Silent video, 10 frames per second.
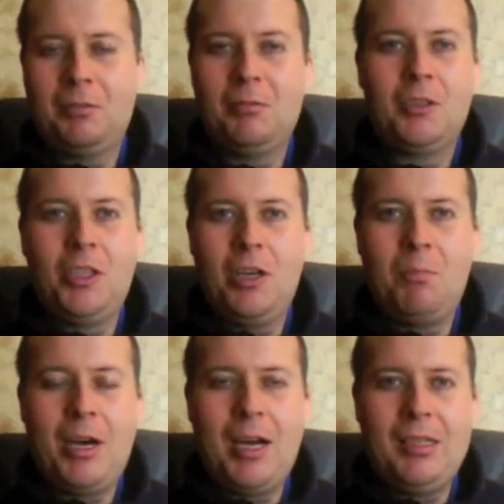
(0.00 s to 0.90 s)
or
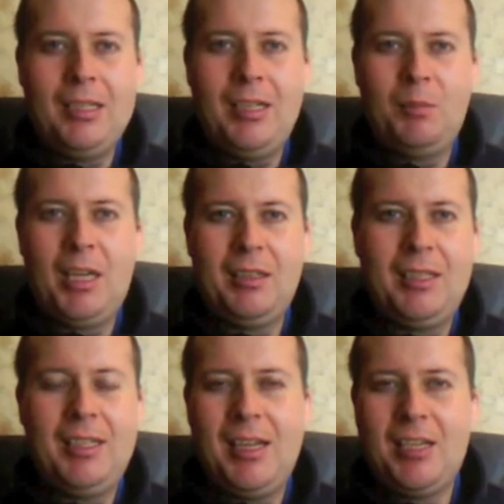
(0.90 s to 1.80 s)
go by the
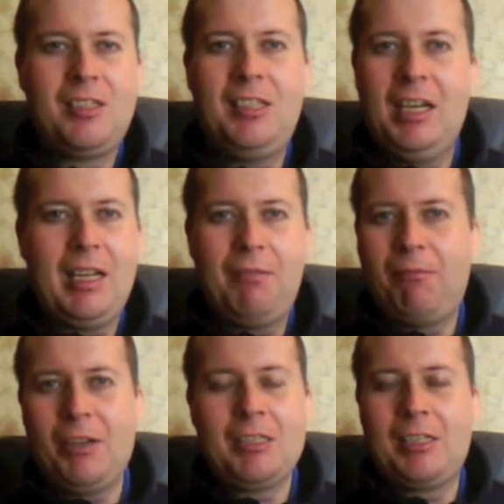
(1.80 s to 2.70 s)
like the
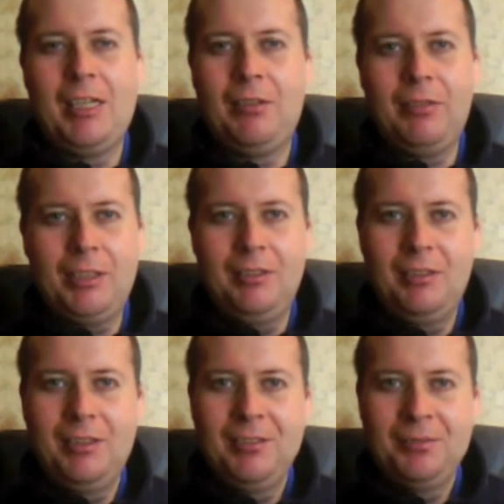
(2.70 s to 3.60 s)
SD like flash card
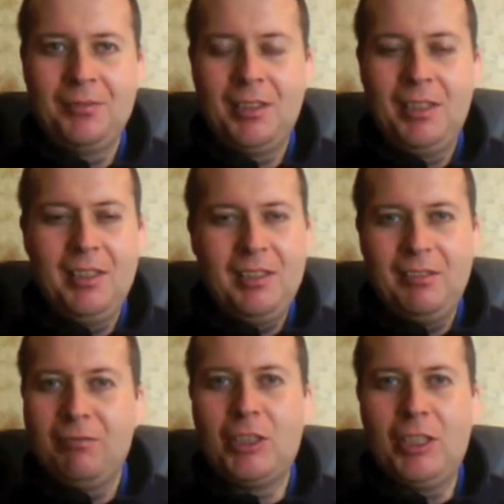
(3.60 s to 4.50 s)
thing.
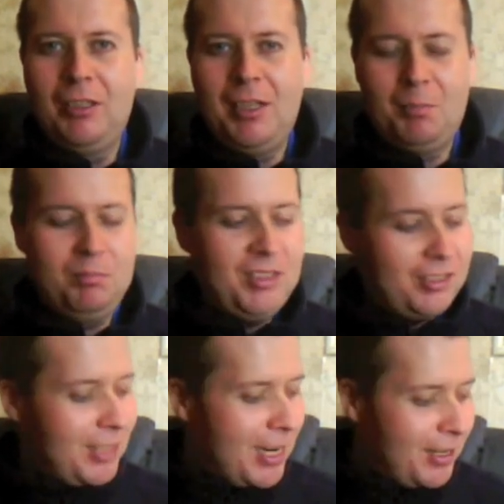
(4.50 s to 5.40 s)
So
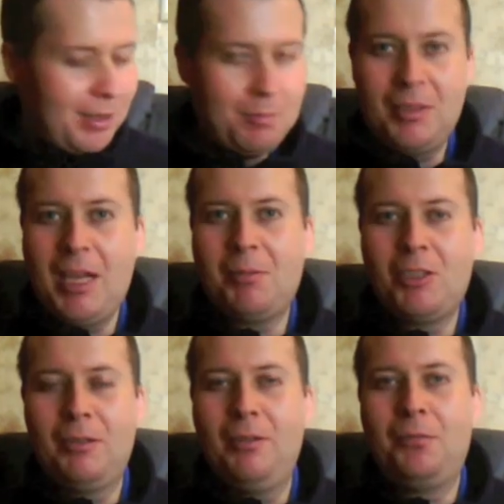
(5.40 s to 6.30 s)
I'm deciding,
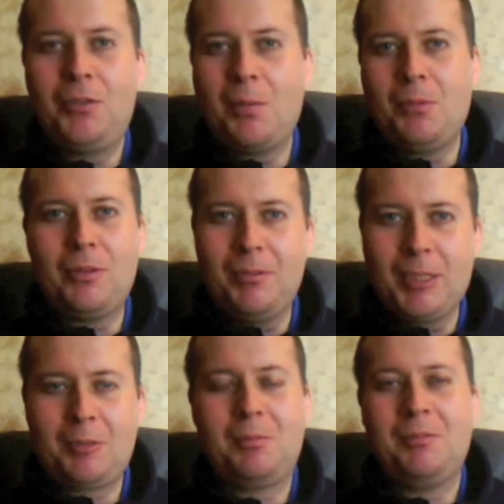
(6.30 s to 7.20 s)
I'm like to and
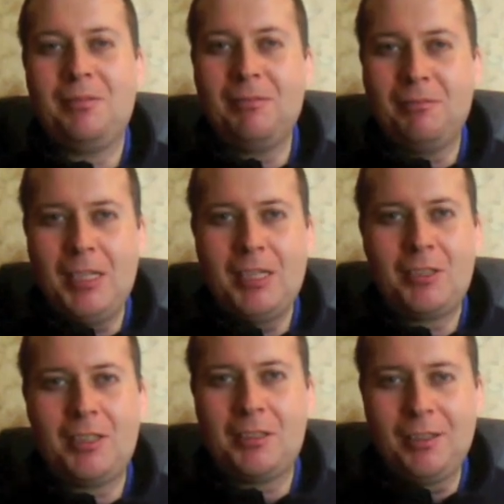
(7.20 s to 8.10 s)
from to which
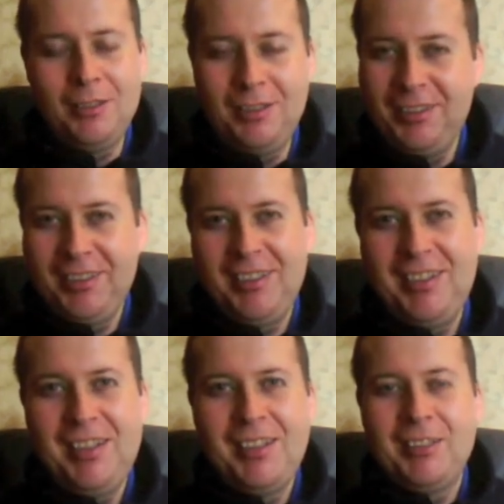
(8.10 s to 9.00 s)
way shall I go.
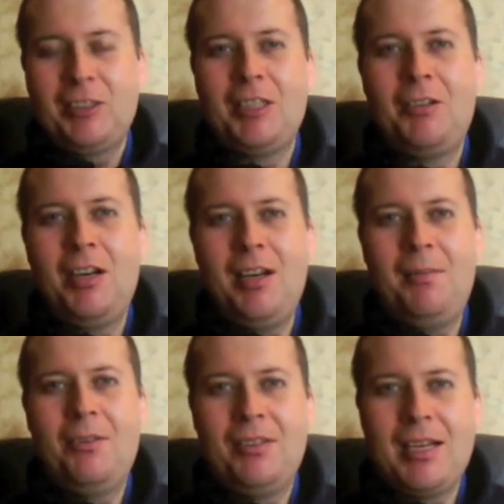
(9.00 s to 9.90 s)

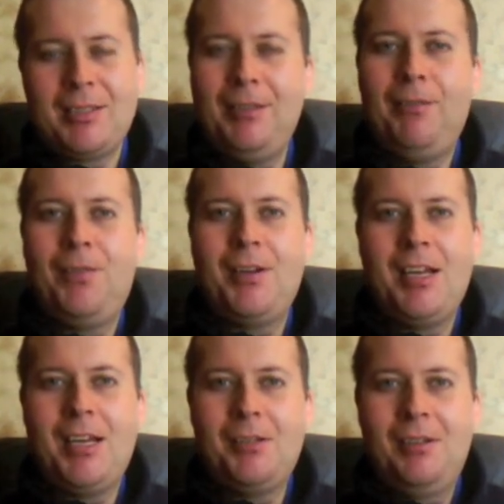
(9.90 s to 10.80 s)
So that's
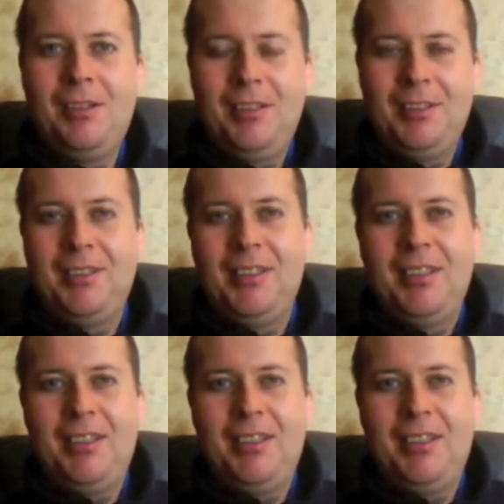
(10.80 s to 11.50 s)
it for now,